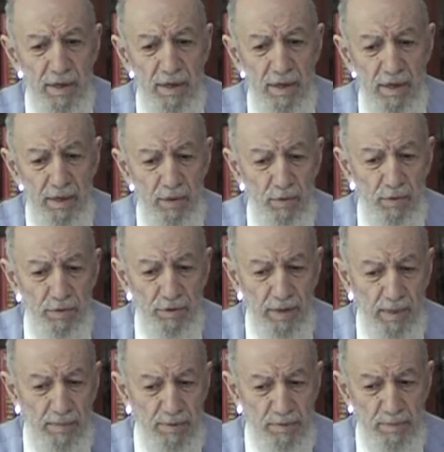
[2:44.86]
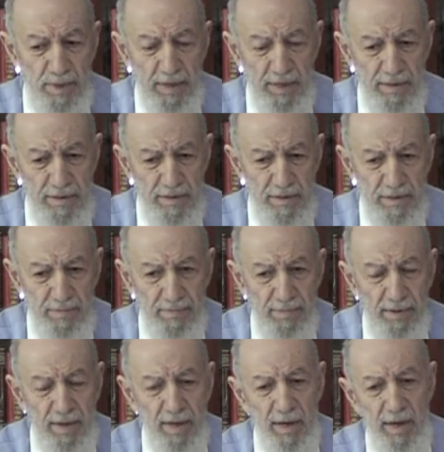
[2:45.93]
And a long time has passed,
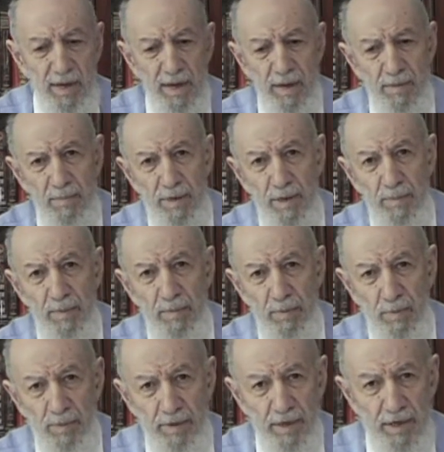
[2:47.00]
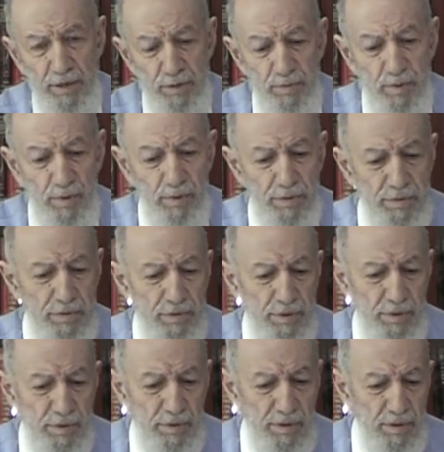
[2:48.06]
and many people were not exposed to
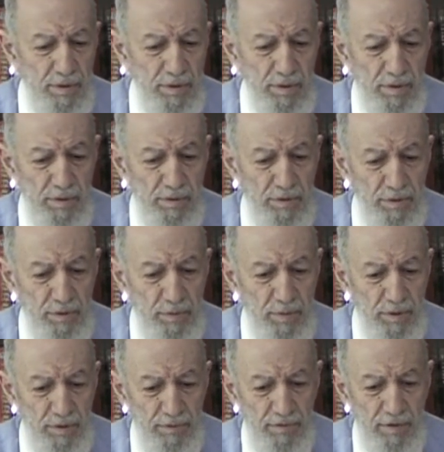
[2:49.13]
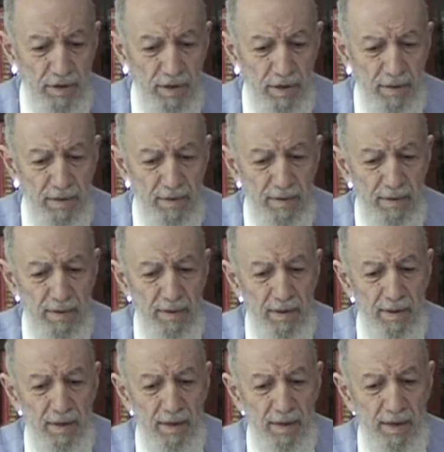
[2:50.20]
the, to the Word of God.
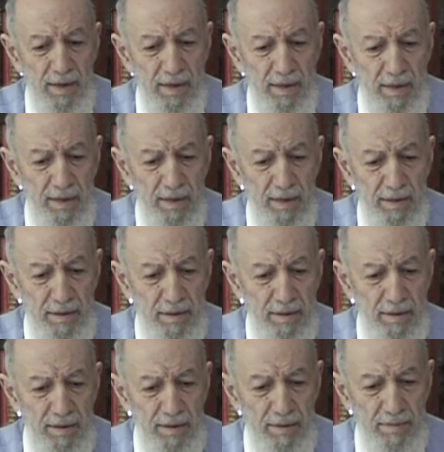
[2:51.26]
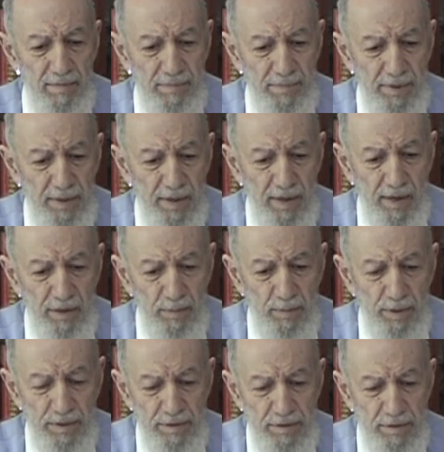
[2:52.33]
And uh, at the
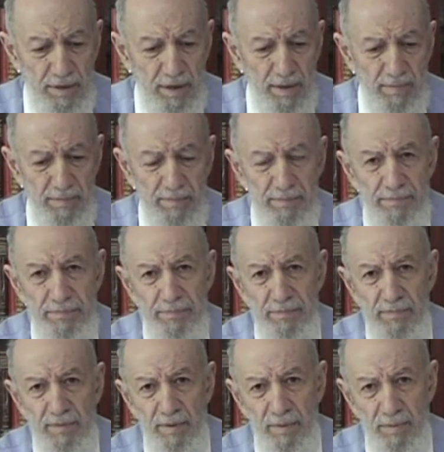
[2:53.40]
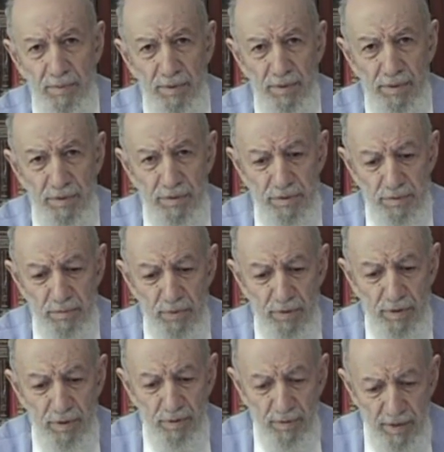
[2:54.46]
present time, where there's
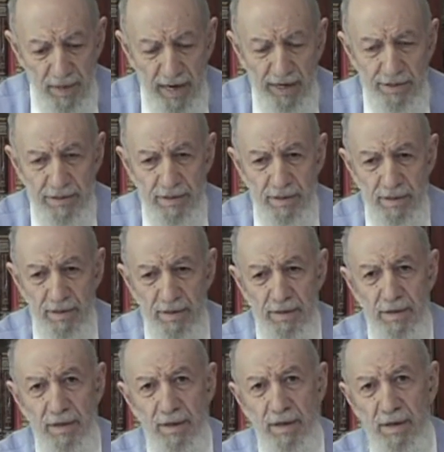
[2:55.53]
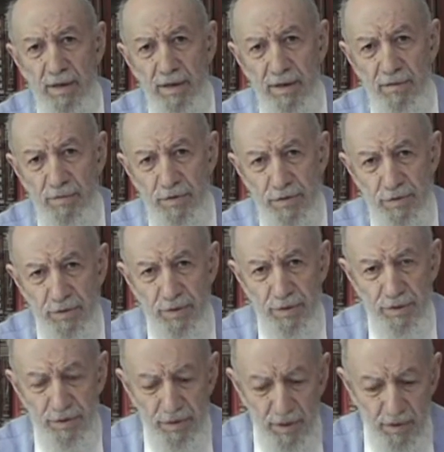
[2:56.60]
more a relaxing of
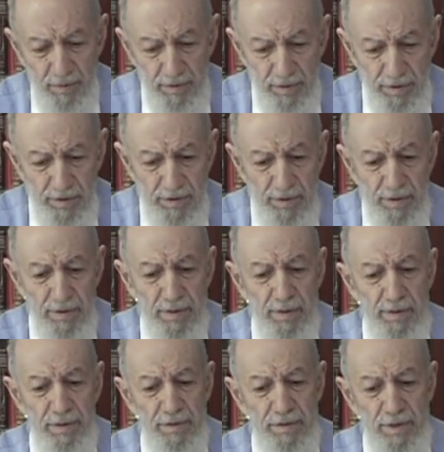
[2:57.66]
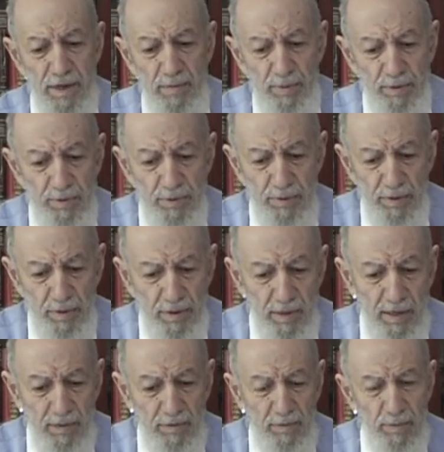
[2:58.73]
restrictions on religion, there's an opportunity
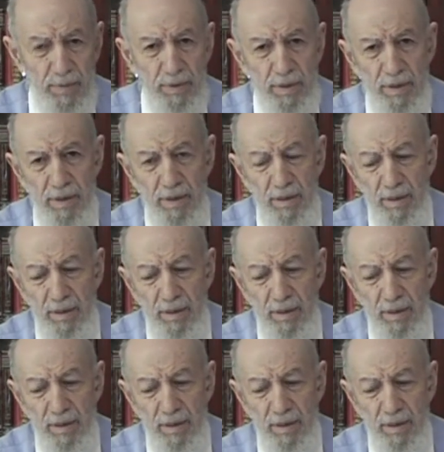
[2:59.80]
now to bring,